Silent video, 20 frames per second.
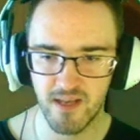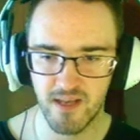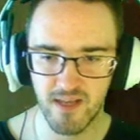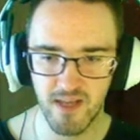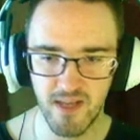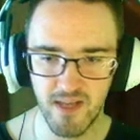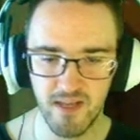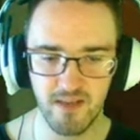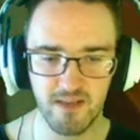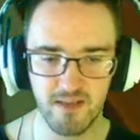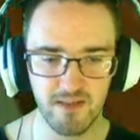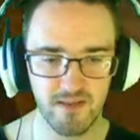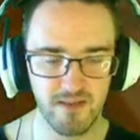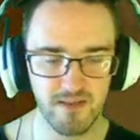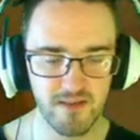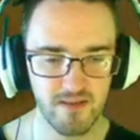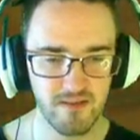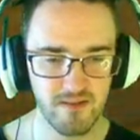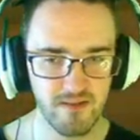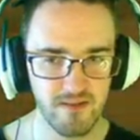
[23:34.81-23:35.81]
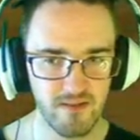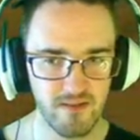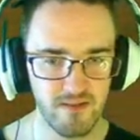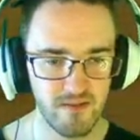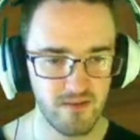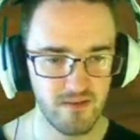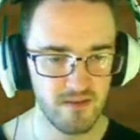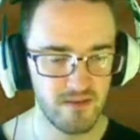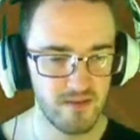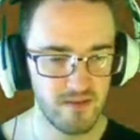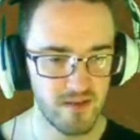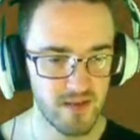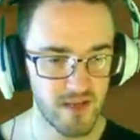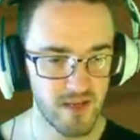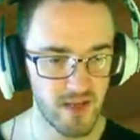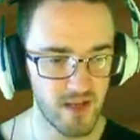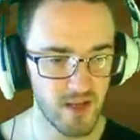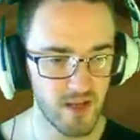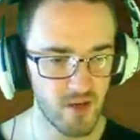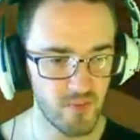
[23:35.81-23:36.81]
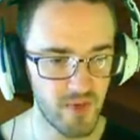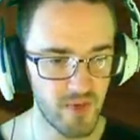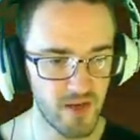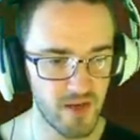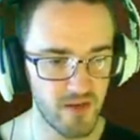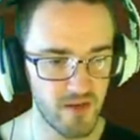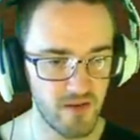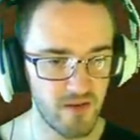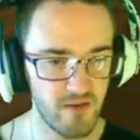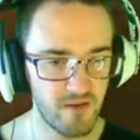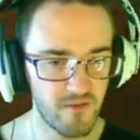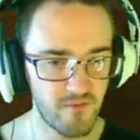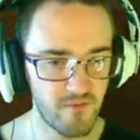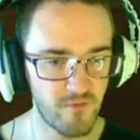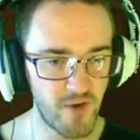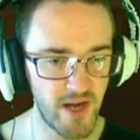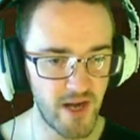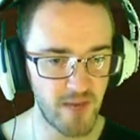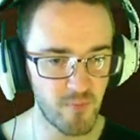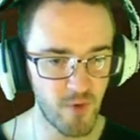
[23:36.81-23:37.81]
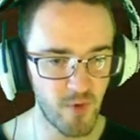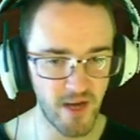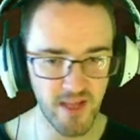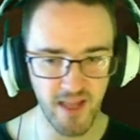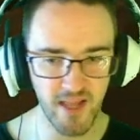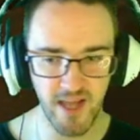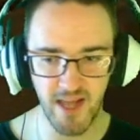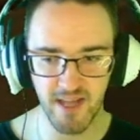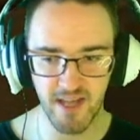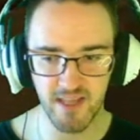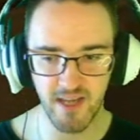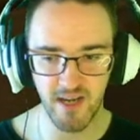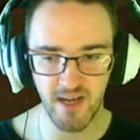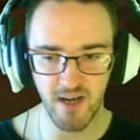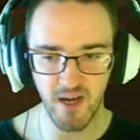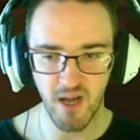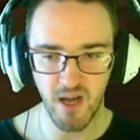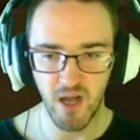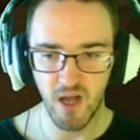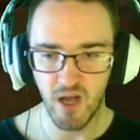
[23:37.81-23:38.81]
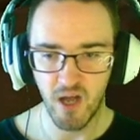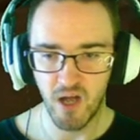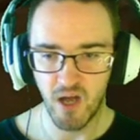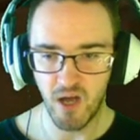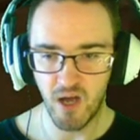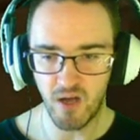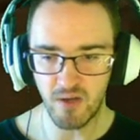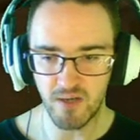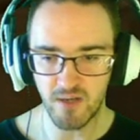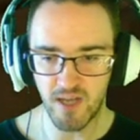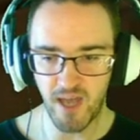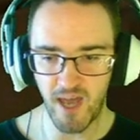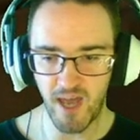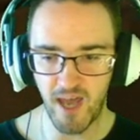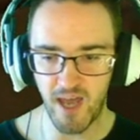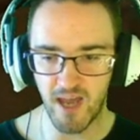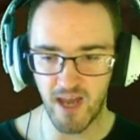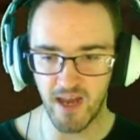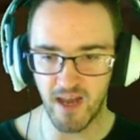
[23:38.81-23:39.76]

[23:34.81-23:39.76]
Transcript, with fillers: is. Get a little bit of frame rate lag there. Okay,